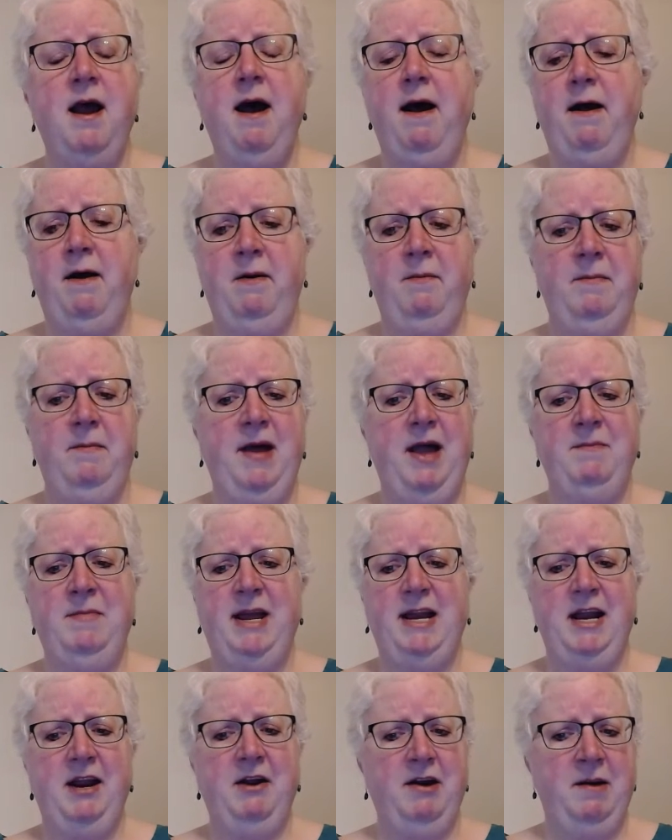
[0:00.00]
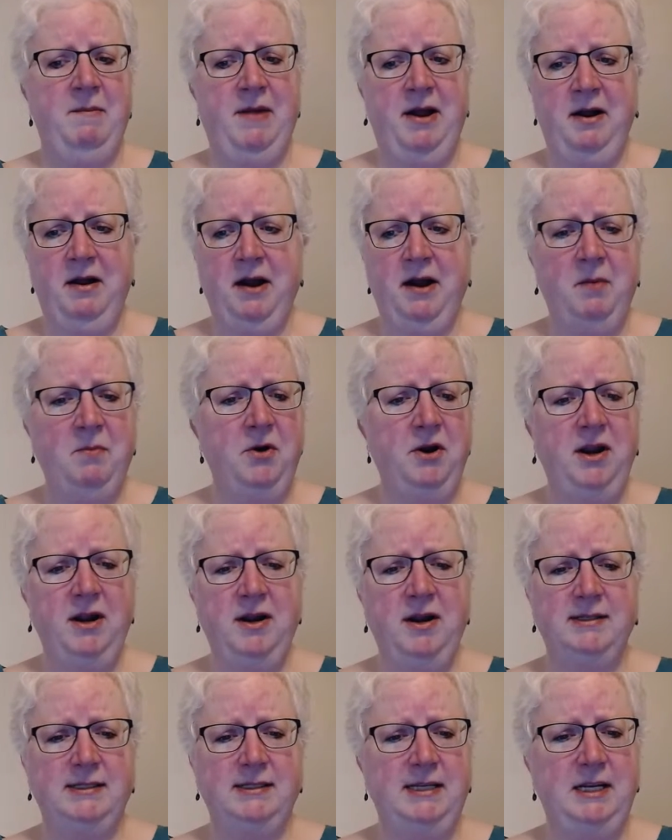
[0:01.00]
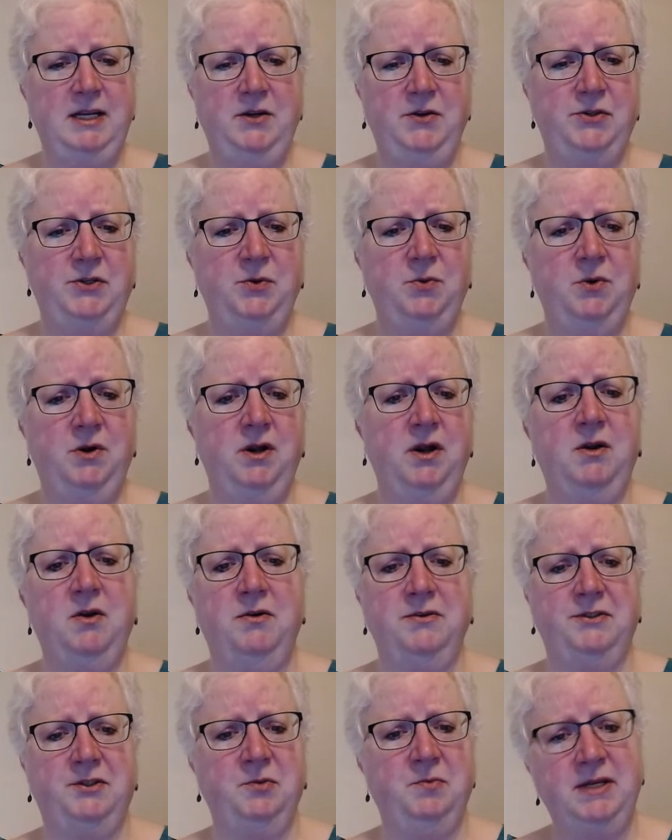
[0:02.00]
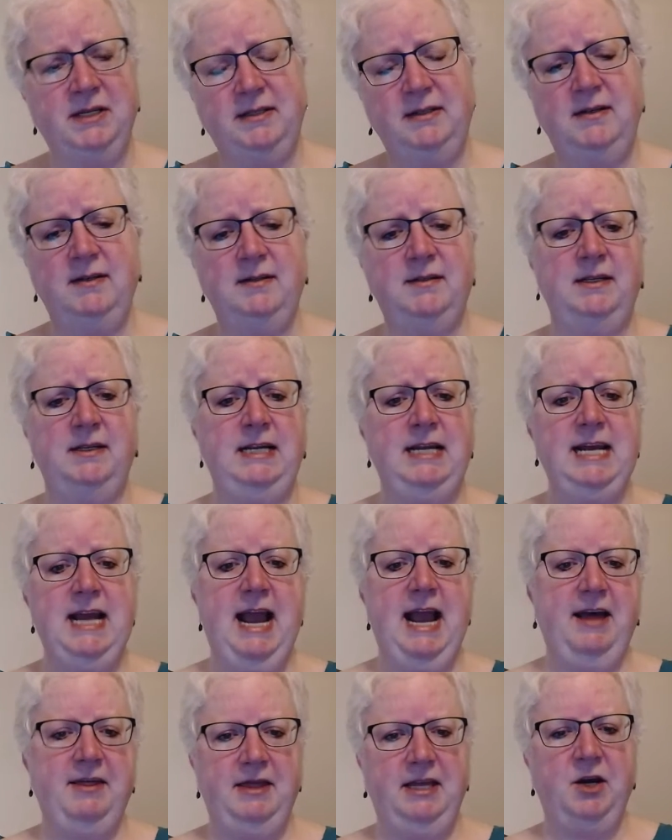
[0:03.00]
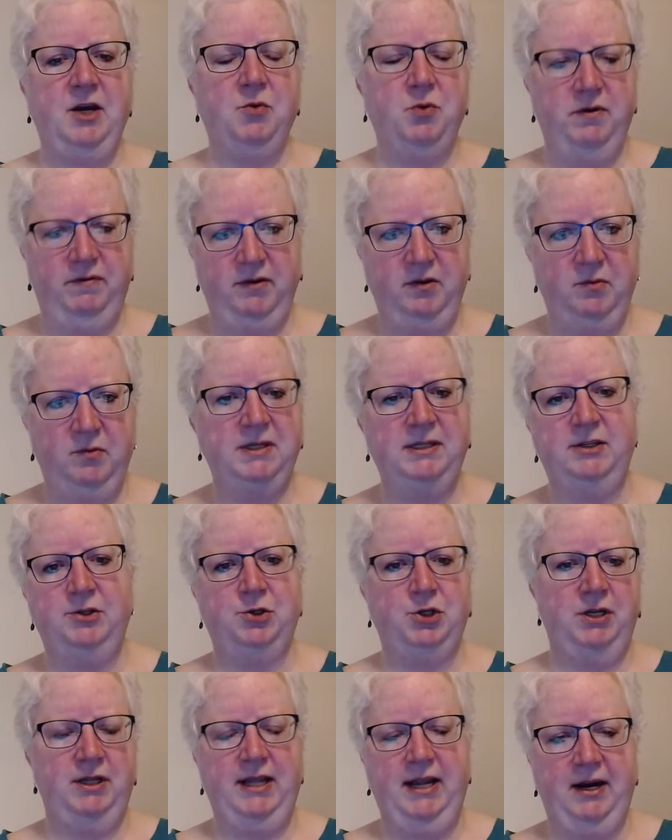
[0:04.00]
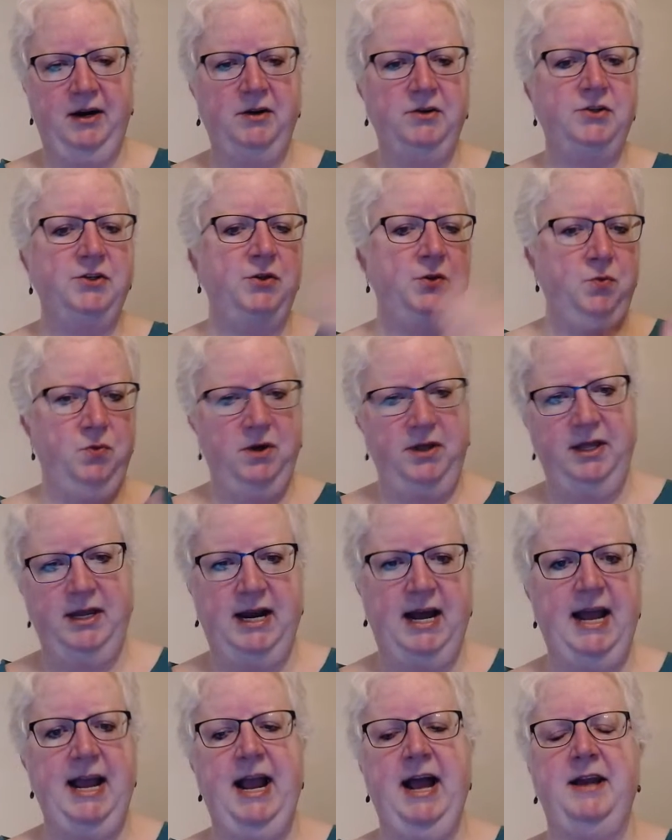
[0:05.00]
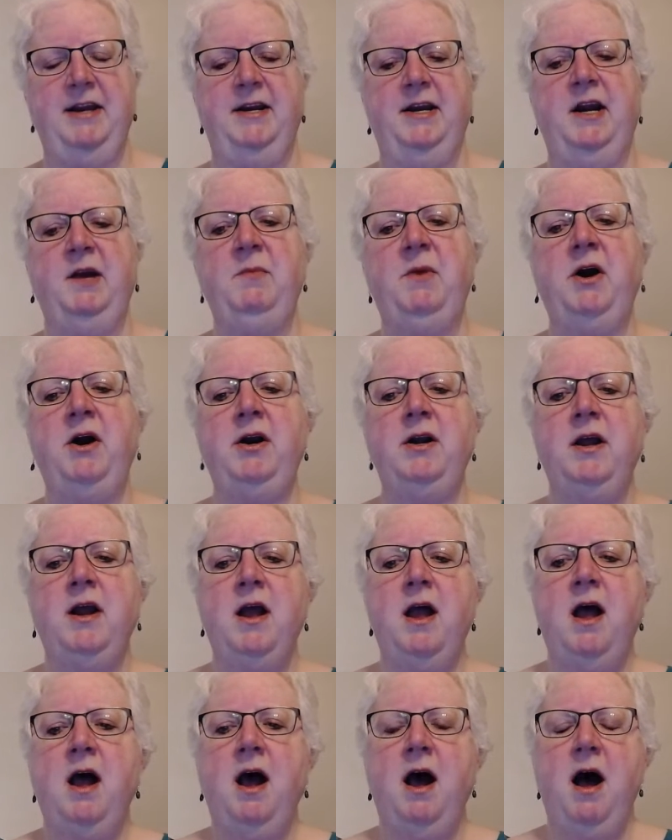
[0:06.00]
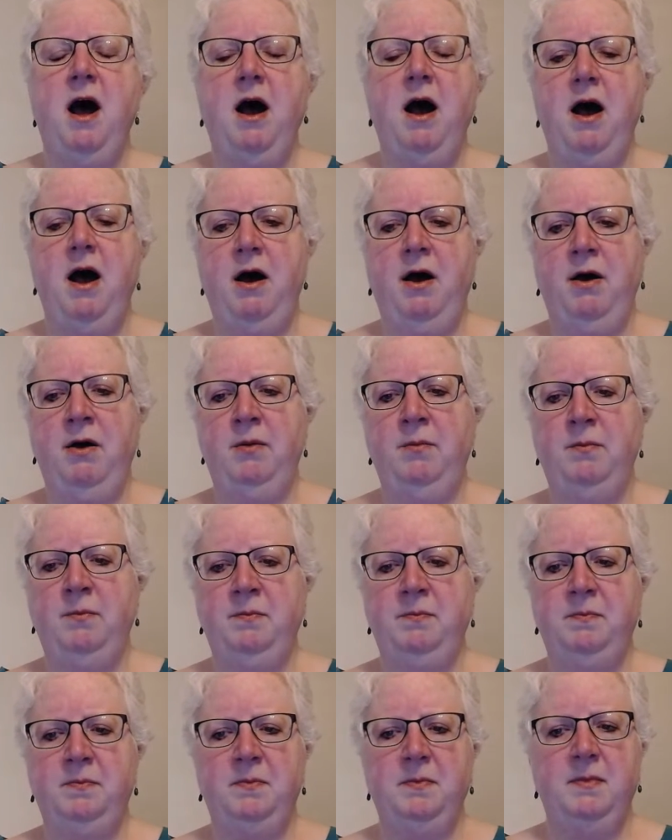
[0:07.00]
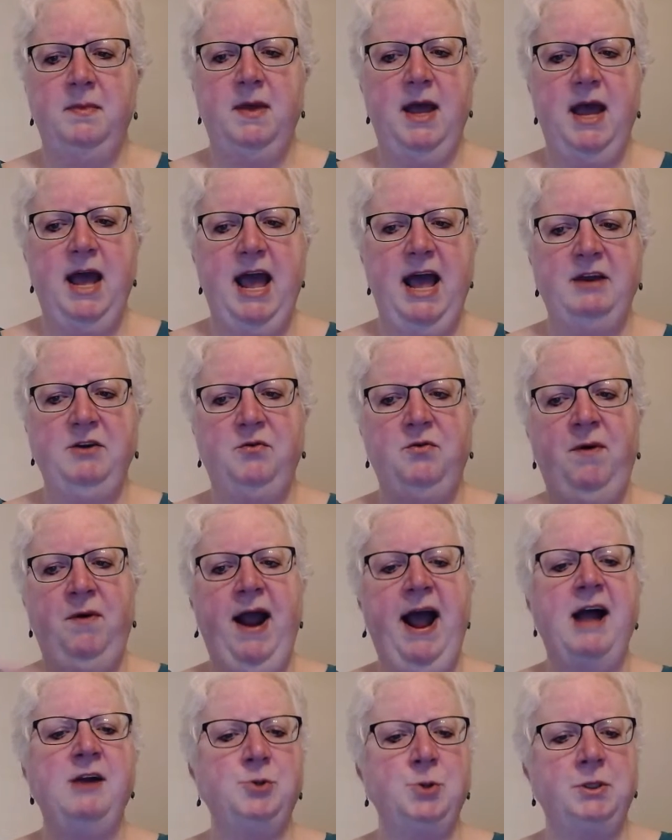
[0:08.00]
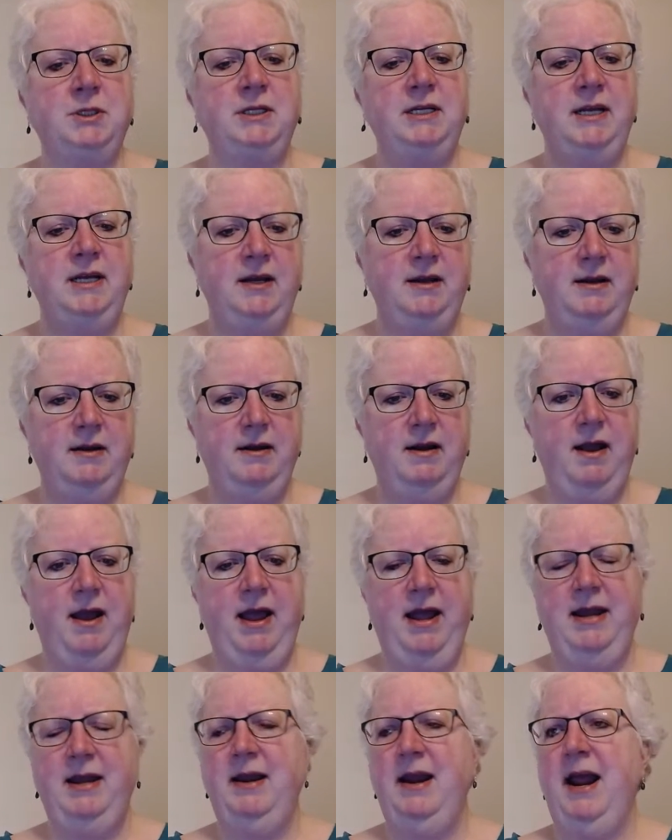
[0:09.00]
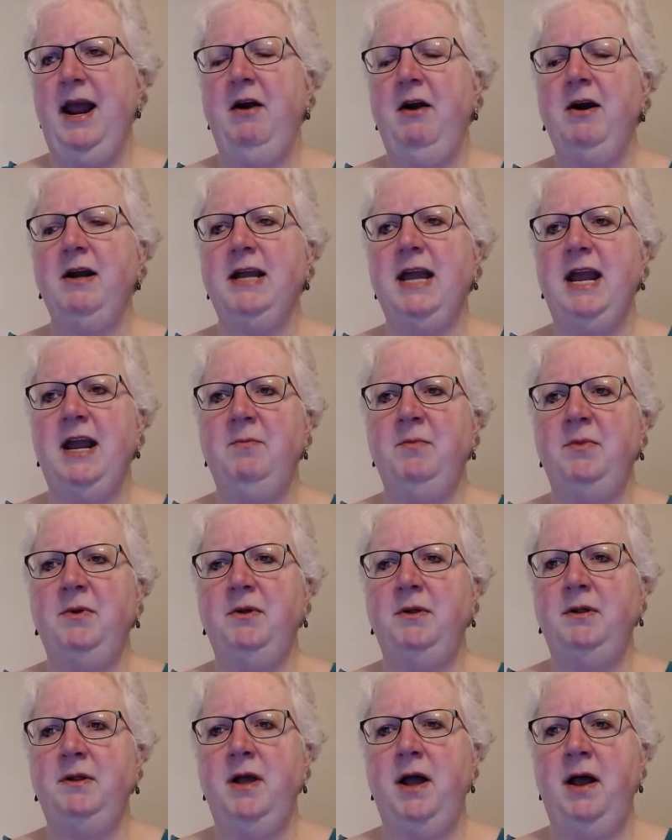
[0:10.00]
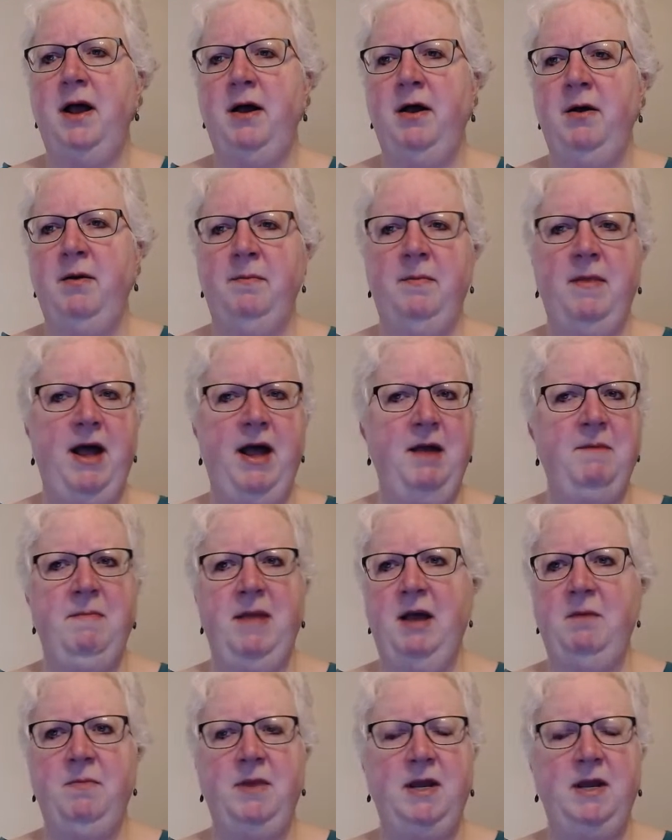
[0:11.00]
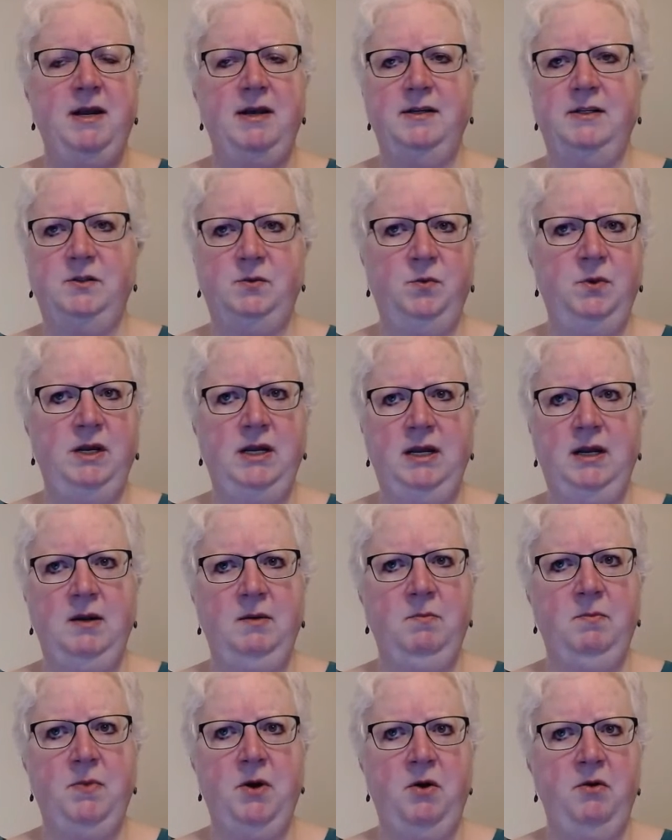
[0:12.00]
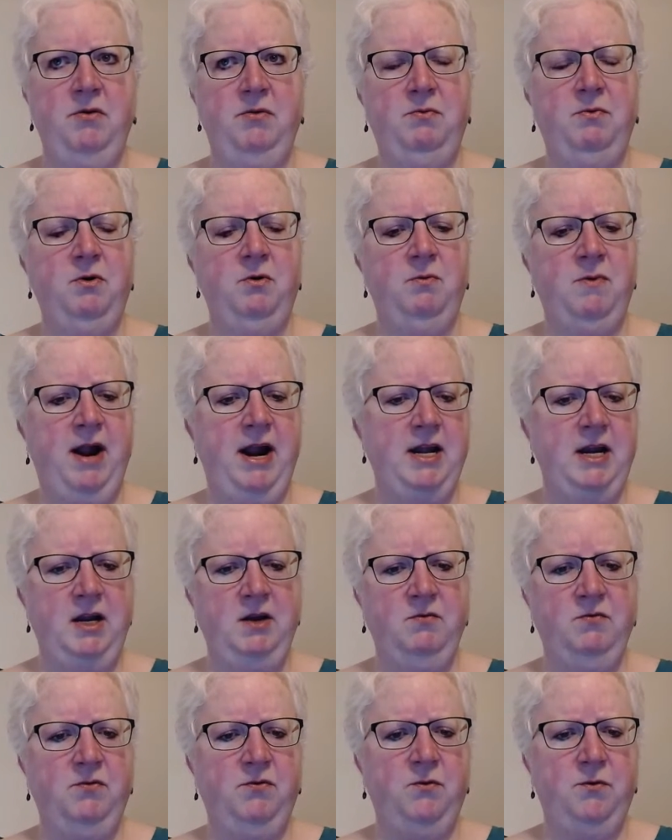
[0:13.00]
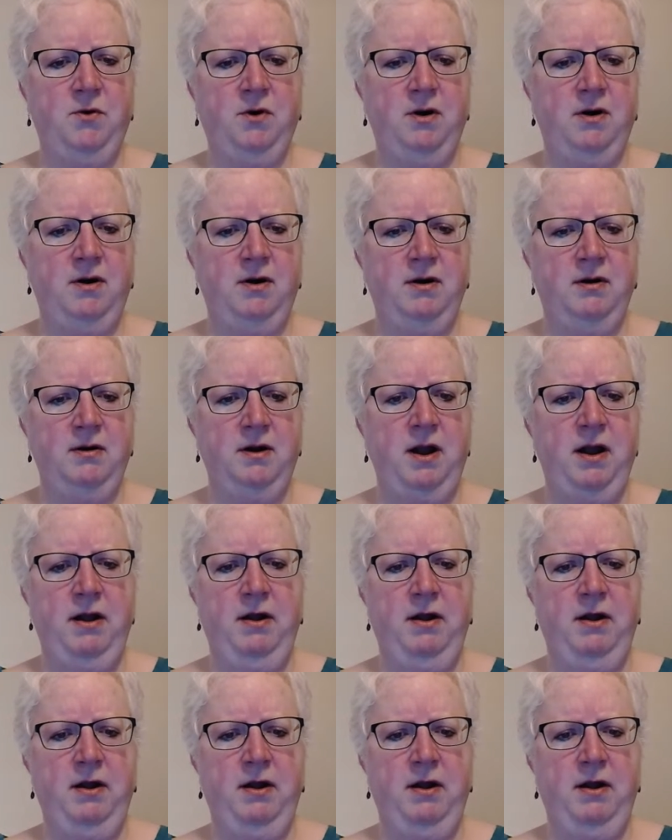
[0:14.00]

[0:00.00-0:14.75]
I met Aaron Montgomery because he used to work at Coastal Business and he had the equivalent position there to the one that I had at Enmart. And gradually, and Eric Campbell, I met because we both were writing for